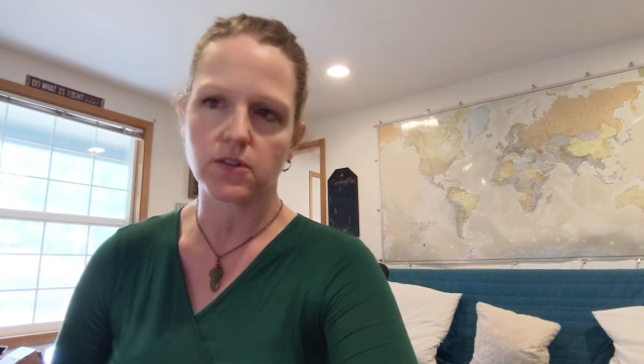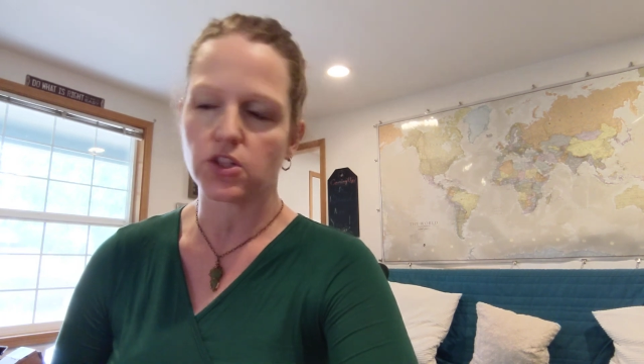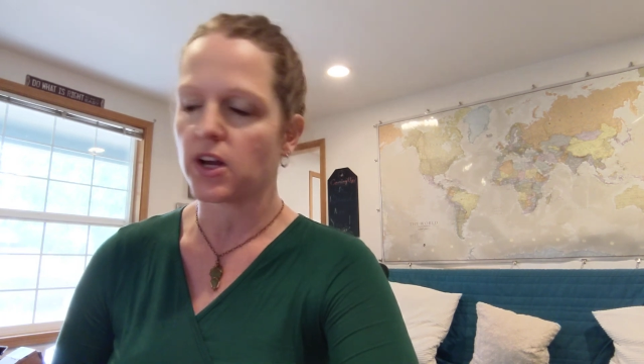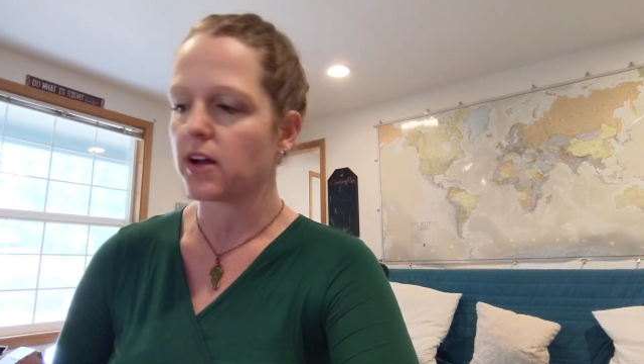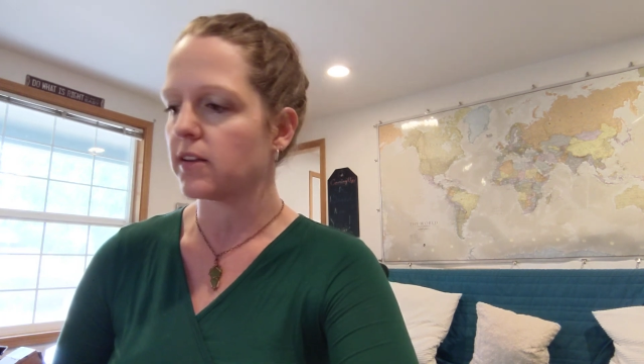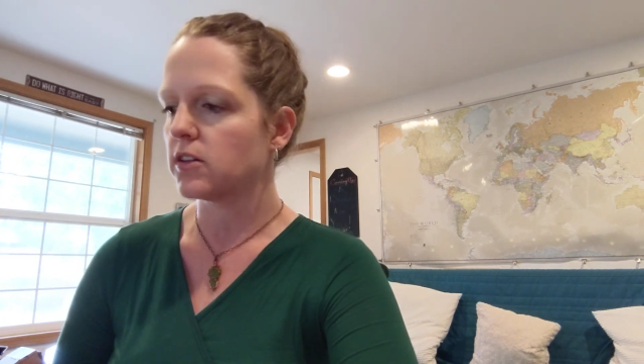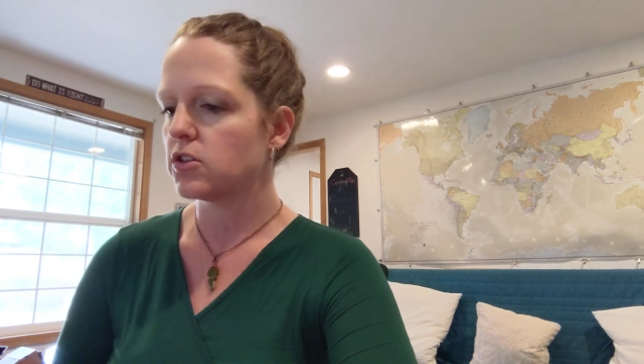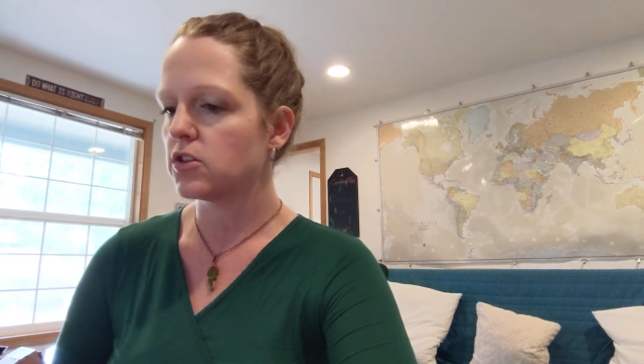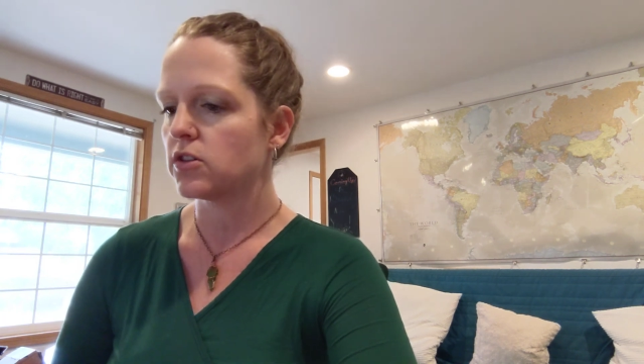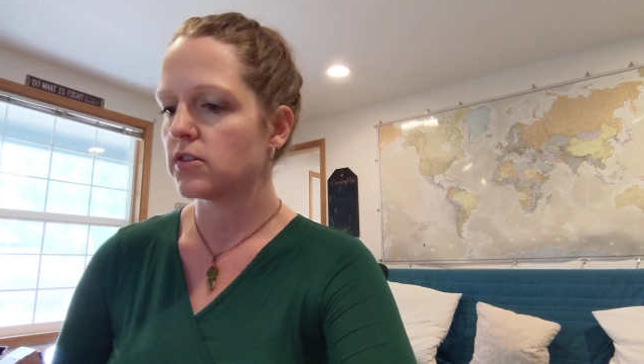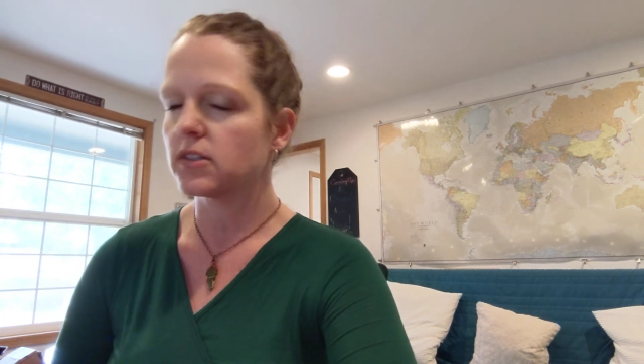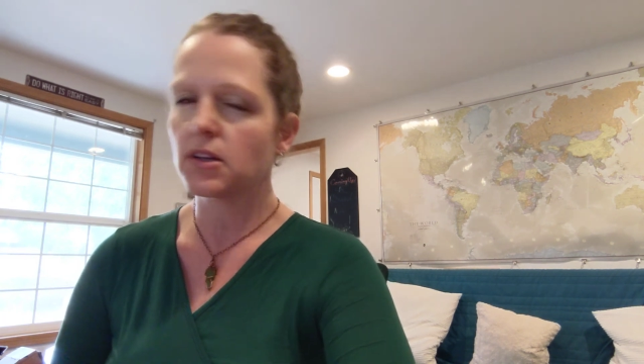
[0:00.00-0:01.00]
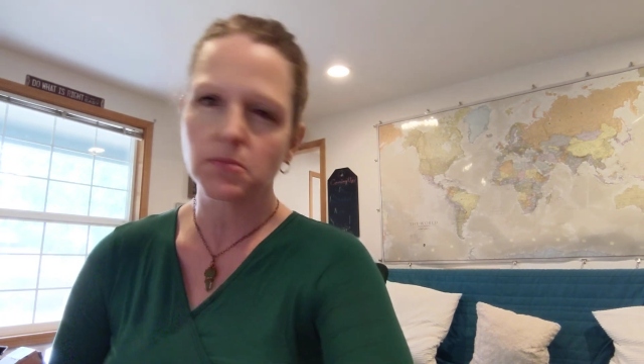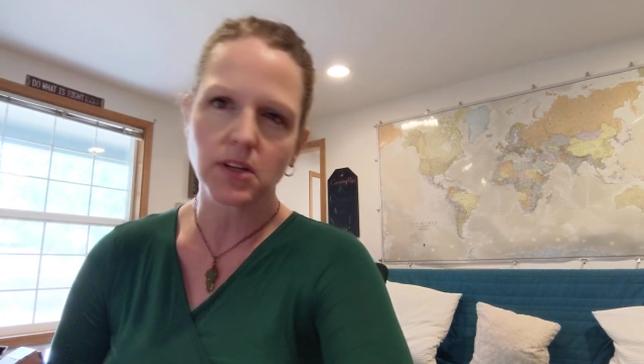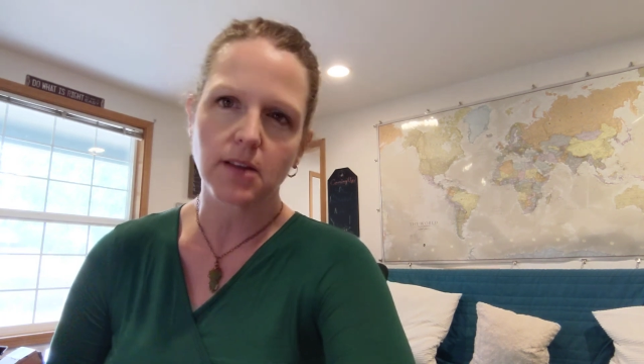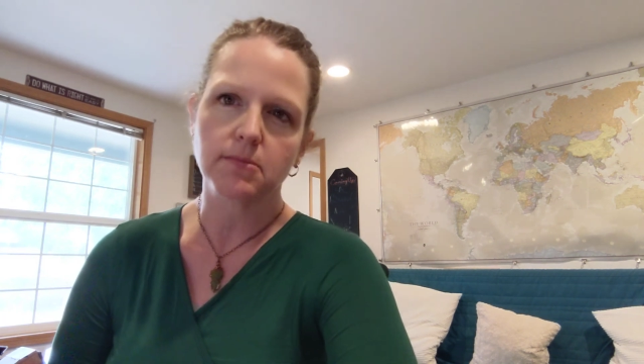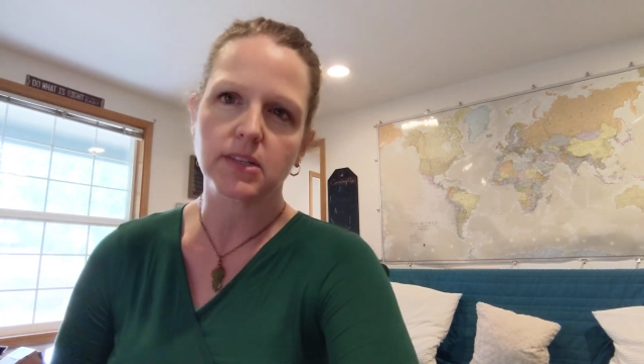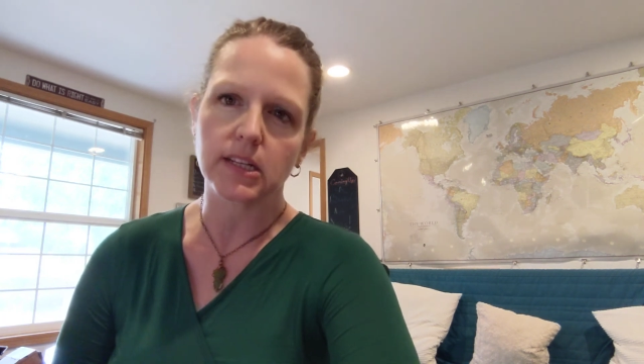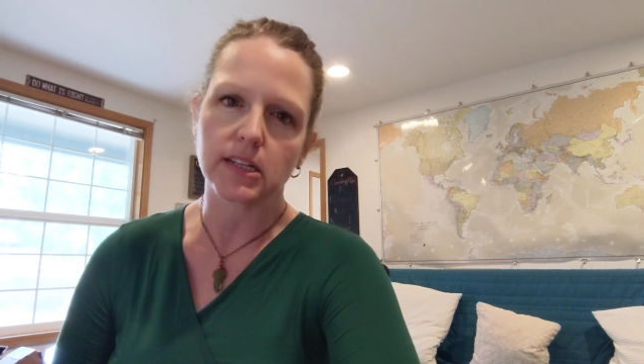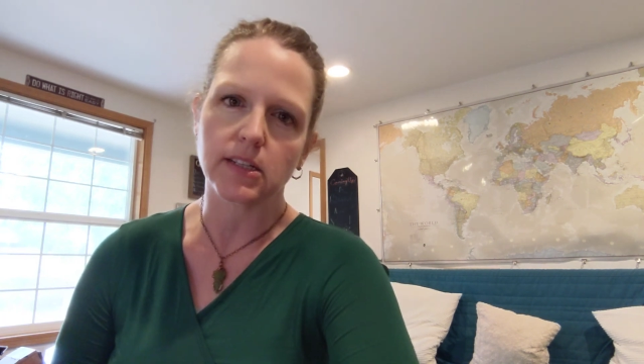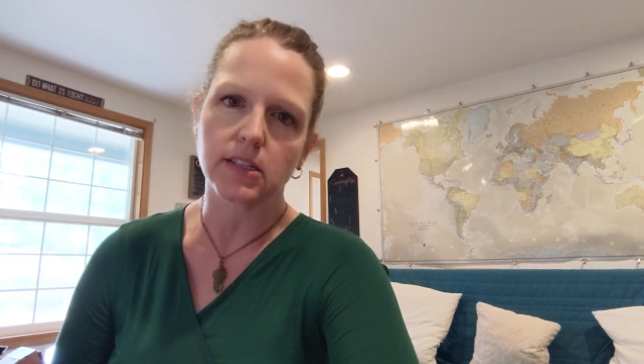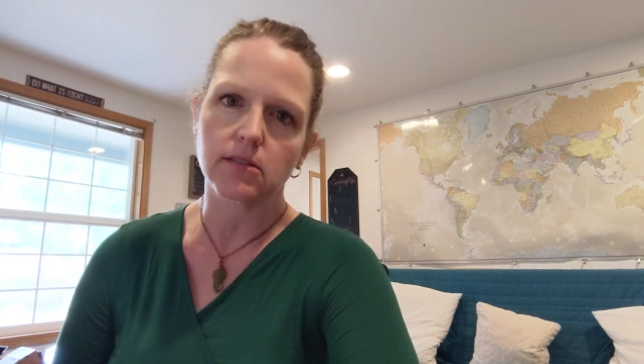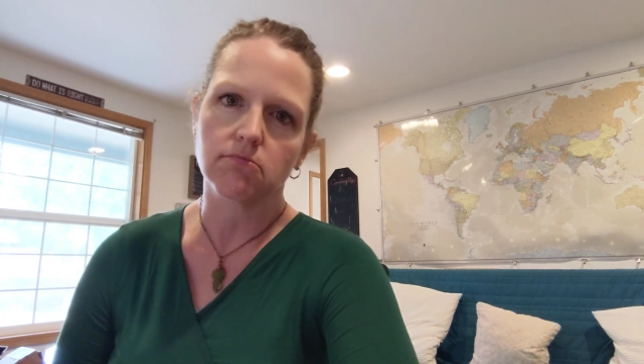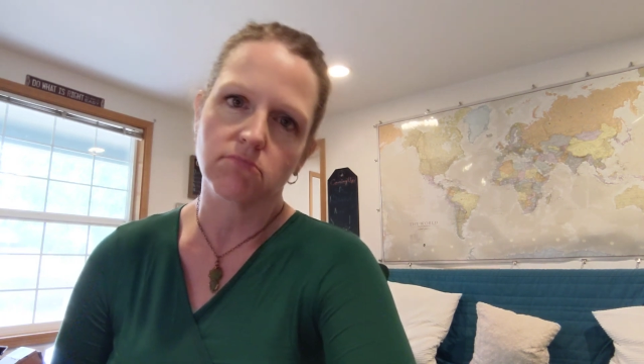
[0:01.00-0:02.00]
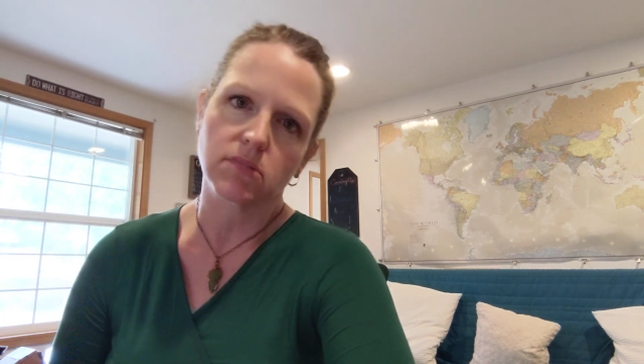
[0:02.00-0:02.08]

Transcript: a challenge. Sometimes it is,